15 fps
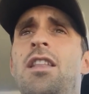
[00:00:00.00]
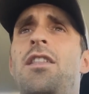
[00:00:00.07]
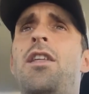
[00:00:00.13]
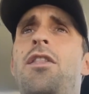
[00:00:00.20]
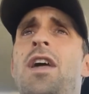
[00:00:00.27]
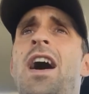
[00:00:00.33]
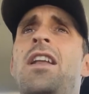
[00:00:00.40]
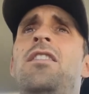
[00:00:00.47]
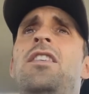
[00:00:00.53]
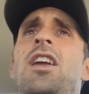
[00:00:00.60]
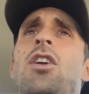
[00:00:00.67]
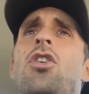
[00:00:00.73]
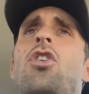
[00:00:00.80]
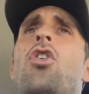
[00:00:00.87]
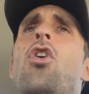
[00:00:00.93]
that is a
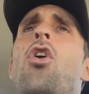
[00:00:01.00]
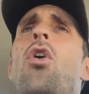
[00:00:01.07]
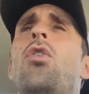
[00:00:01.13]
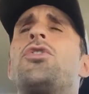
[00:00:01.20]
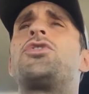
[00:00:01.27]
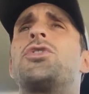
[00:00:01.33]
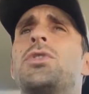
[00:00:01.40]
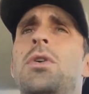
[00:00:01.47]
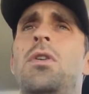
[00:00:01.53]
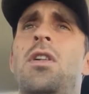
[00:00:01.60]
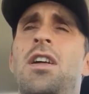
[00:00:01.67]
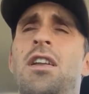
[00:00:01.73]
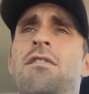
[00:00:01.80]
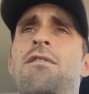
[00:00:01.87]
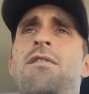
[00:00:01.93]
cultural
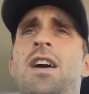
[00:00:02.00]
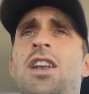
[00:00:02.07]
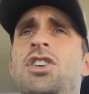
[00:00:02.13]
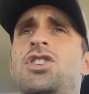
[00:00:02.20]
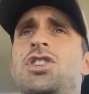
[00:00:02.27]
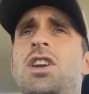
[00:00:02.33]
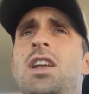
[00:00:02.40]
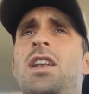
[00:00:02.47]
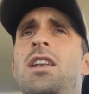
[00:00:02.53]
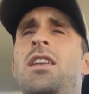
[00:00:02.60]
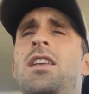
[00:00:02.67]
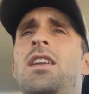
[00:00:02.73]
invention